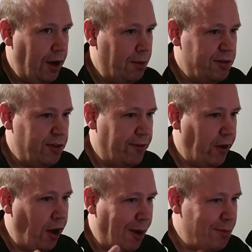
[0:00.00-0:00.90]
sort of a
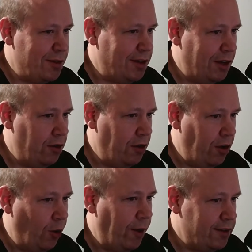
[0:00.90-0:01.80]
composite
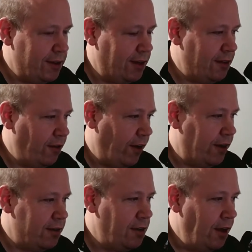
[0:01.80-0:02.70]
OSS
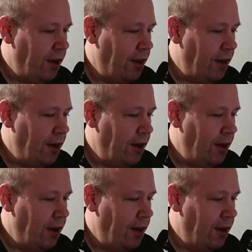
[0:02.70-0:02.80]
device